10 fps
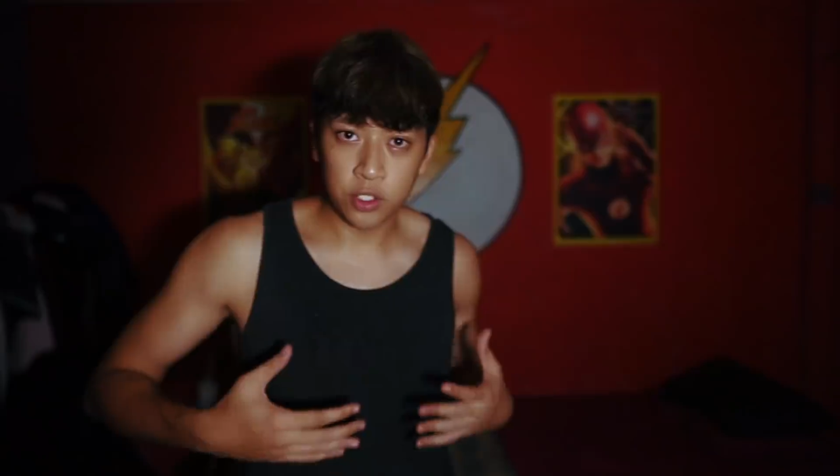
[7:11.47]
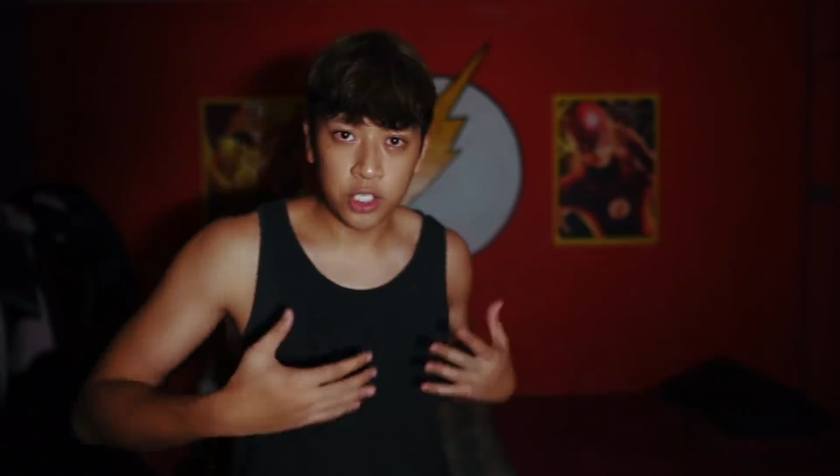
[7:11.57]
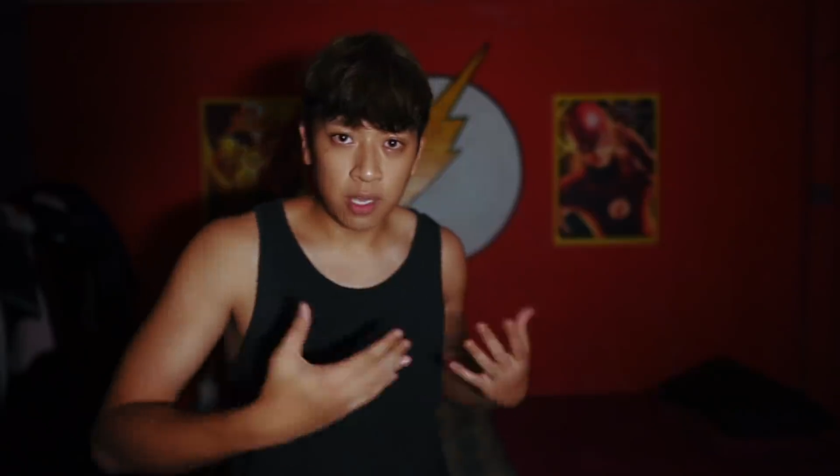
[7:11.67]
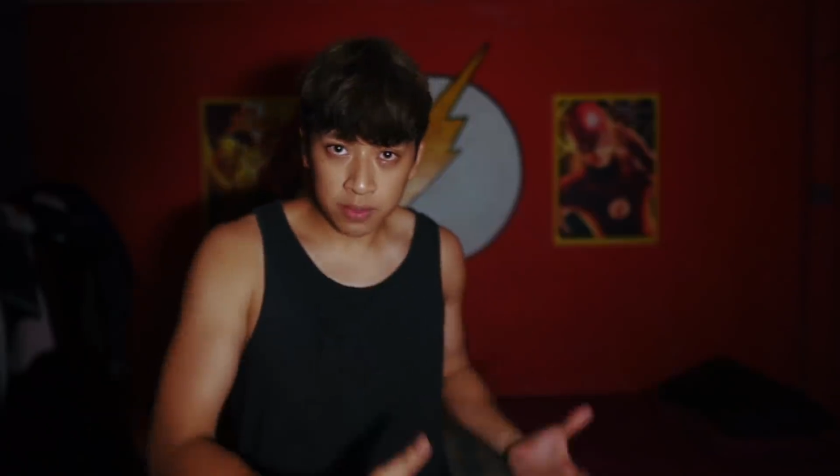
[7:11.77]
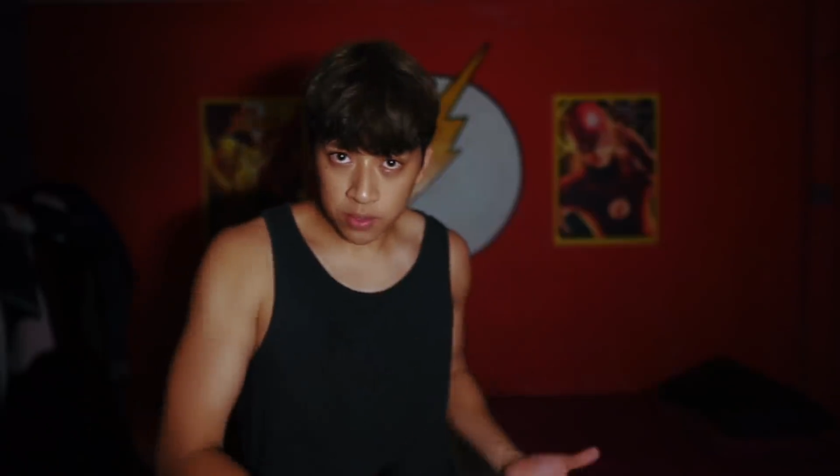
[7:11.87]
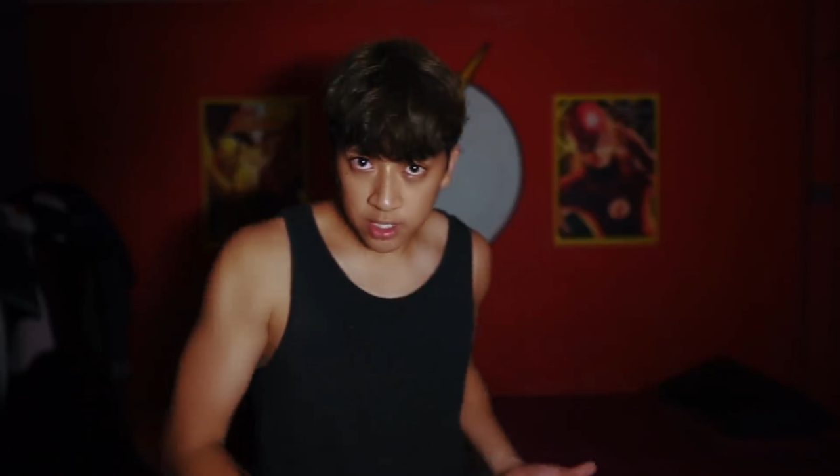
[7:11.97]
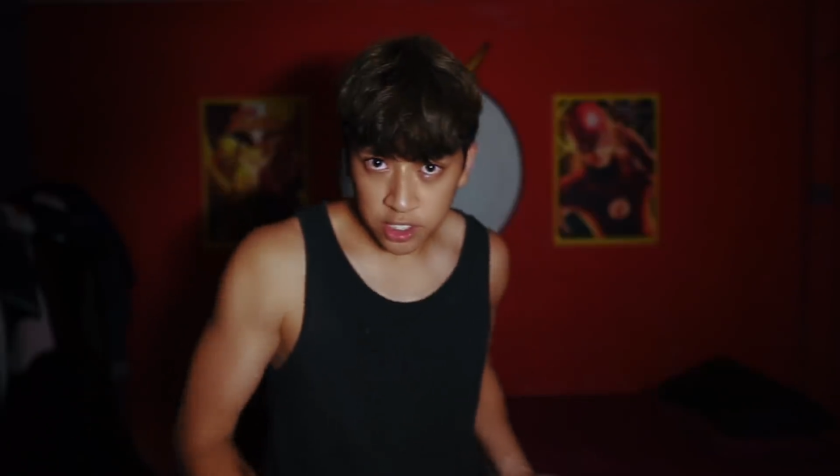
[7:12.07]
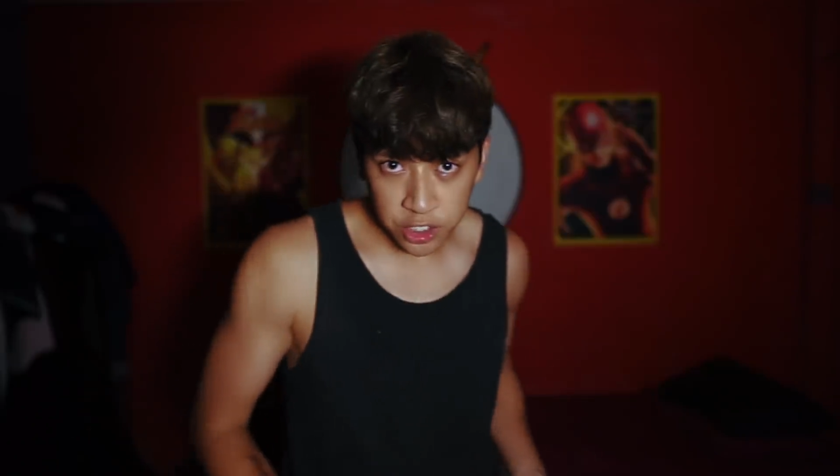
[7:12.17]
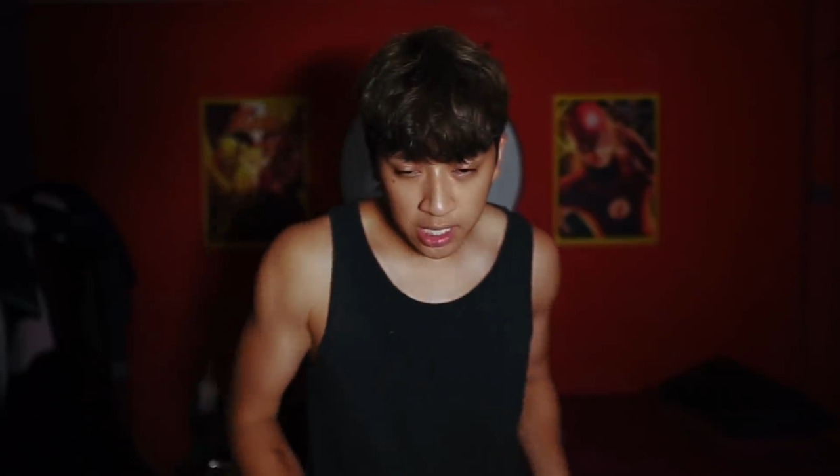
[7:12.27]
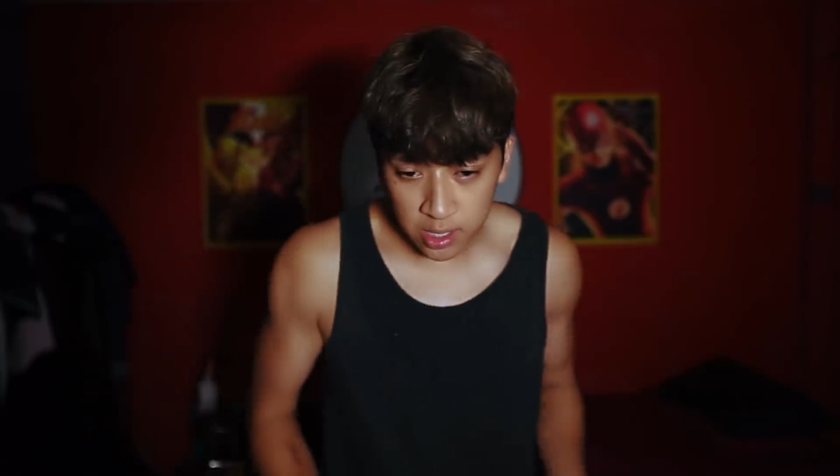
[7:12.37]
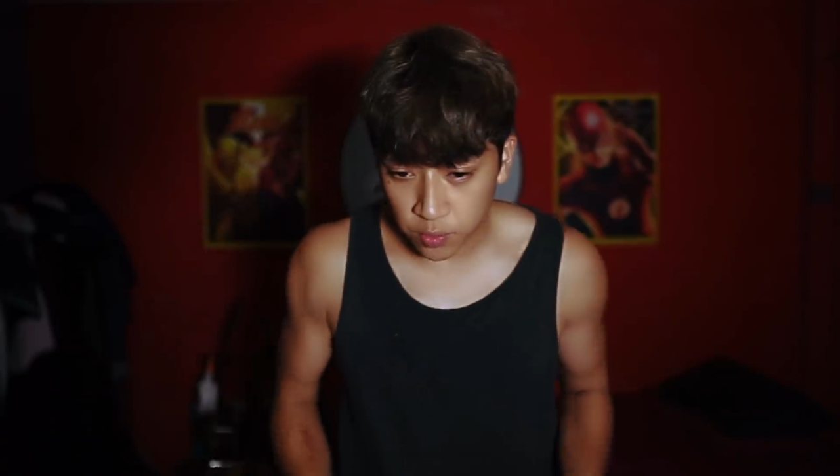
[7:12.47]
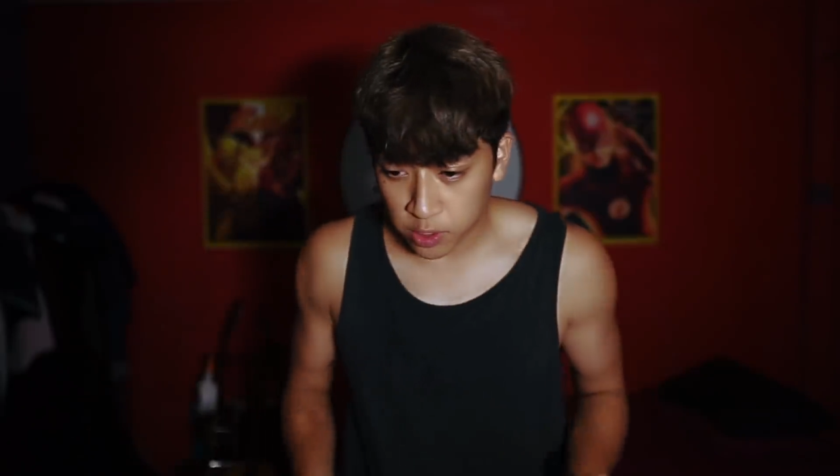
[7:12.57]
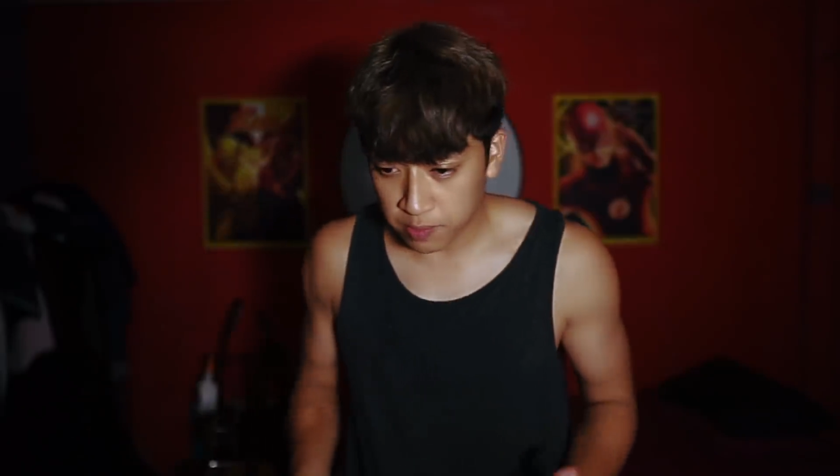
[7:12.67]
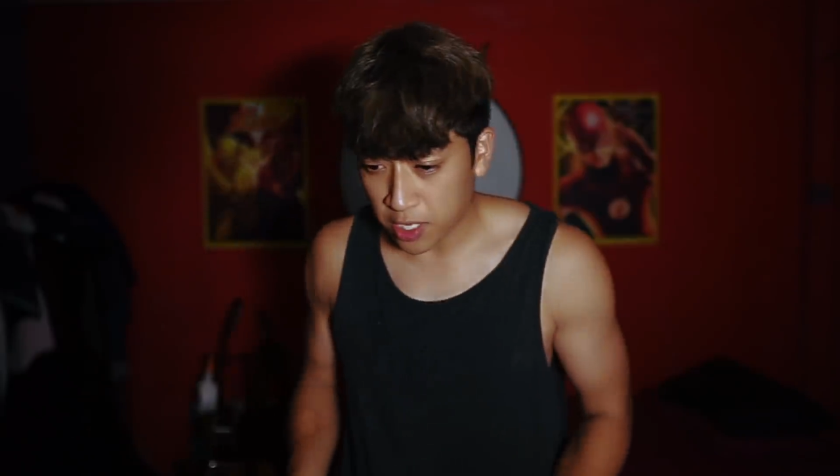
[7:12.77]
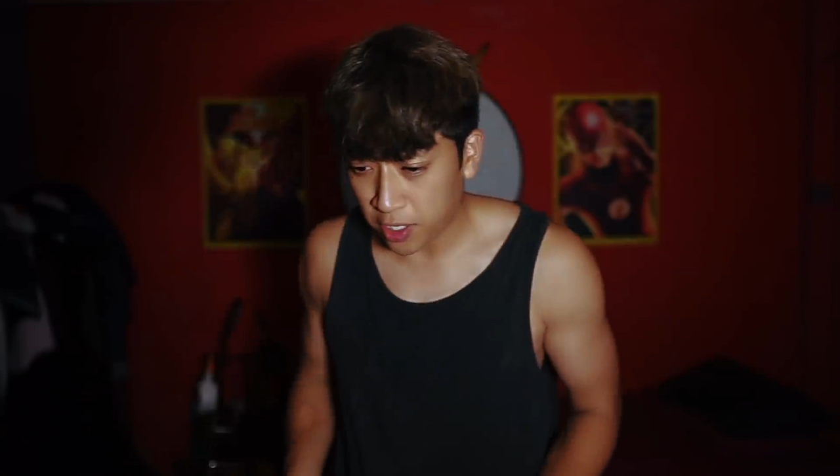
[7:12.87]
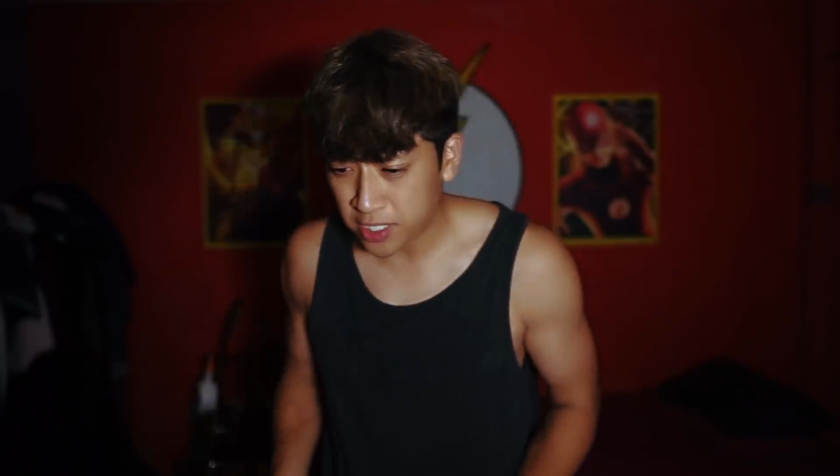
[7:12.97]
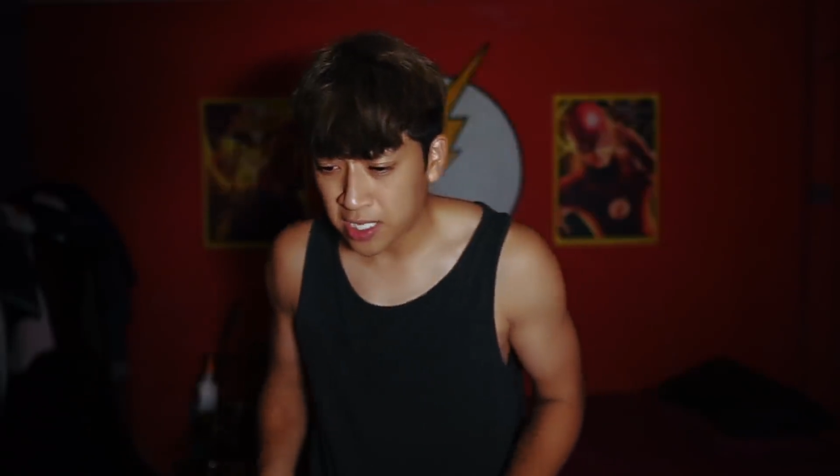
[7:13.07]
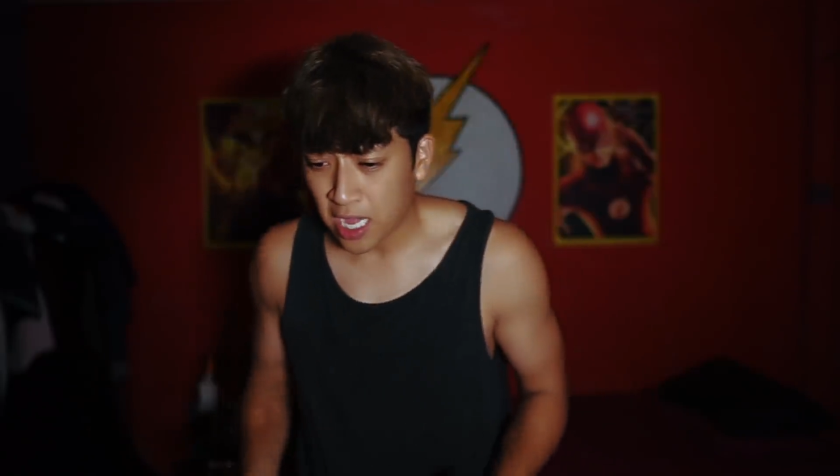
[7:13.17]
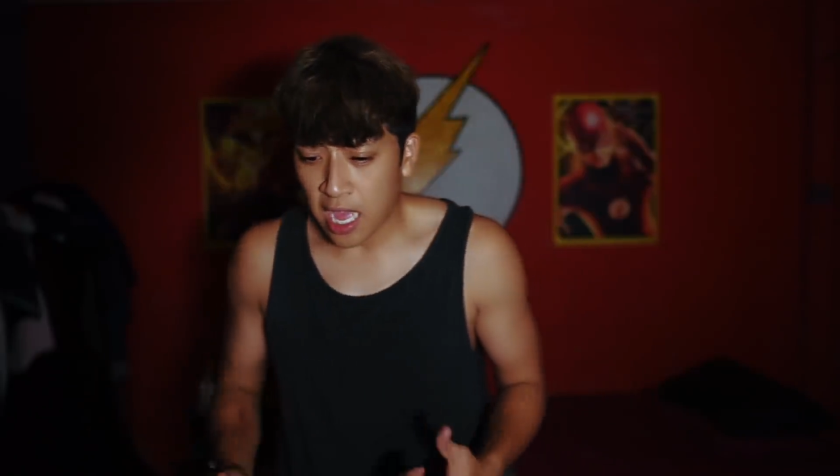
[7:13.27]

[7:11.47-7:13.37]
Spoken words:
to jump into this challenge was because